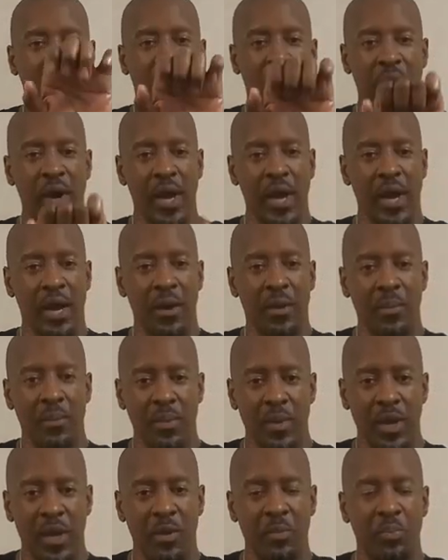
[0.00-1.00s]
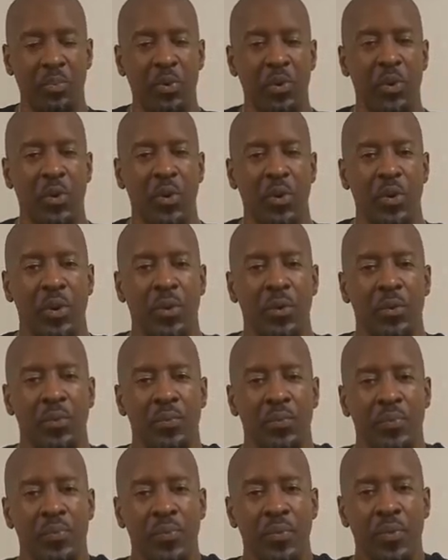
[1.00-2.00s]
grab and
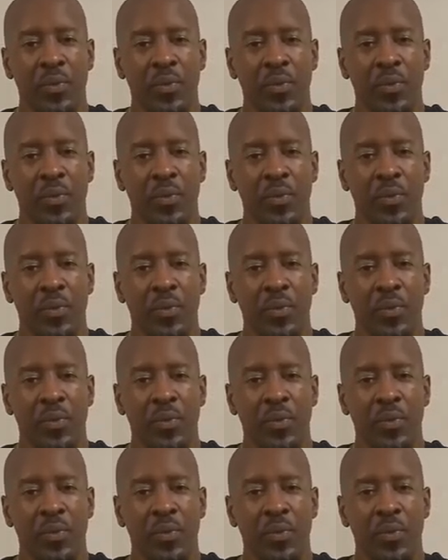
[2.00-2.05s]
pull,